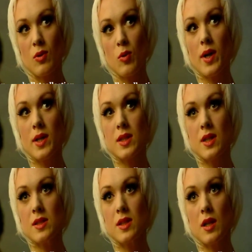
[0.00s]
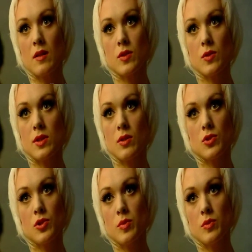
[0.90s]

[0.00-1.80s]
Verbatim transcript: It's clear what's good and what's